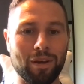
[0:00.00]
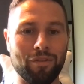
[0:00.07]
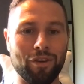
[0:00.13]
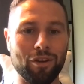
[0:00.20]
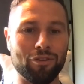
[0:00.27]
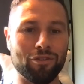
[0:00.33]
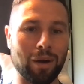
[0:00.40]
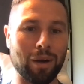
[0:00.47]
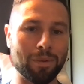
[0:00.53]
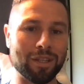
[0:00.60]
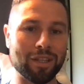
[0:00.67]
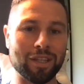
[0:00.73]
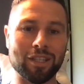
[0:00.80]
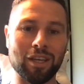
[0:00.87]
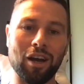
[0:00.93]
If you drop it
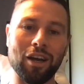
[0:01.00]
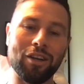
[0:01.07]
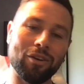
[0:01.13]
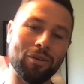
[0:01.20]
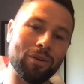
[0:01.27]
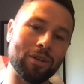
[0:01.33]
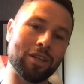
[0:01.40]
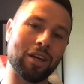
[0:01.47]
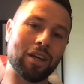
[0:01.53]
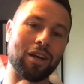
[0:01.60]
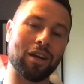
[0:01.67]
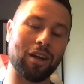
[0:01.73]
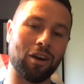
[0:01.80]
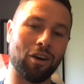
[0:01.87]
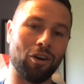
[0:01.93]
to the side, you're always going to
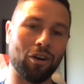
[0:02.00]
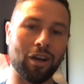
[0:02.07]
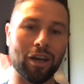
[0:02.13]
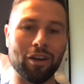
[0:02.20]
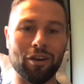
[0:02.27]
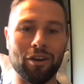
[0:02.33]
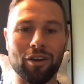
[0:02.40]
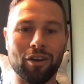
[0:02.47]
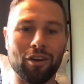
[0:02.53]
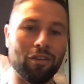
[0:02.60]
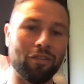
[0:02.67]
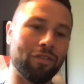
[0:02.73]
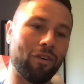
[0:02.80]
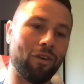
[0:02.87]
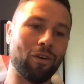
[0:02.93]
kind of hook it or you're going
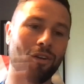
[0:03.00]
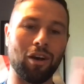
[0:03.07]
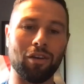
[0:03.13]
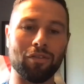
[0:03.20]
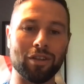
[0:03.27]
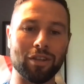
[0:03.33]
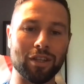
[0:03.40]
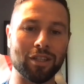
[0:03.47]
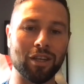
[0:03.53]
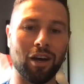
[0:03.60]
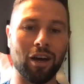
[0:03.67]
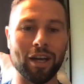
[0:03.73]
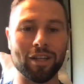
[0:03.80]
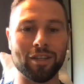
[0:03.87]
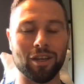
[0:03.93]
to fall off to the side.